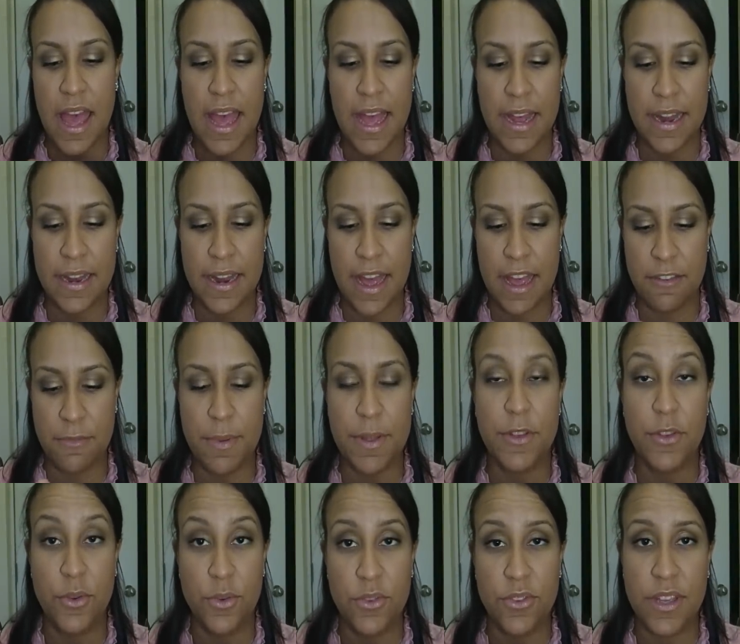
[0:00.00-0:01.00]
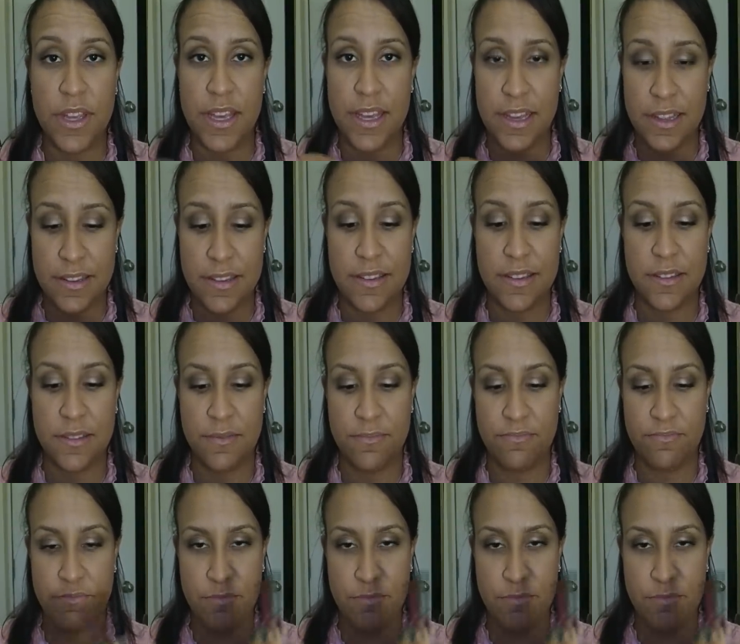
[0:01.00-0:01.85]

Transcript: And I've been using it